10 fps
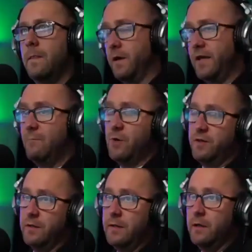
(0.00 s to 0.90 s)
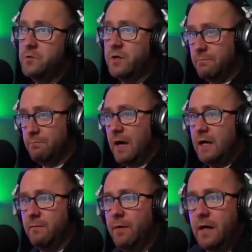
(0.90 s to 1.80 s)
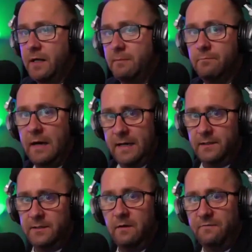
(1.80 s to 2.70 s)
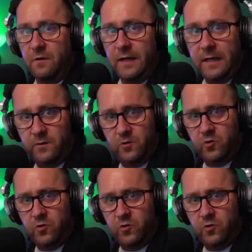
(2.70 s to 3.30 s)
No, it came with it. Now you can buy the body by itself for let's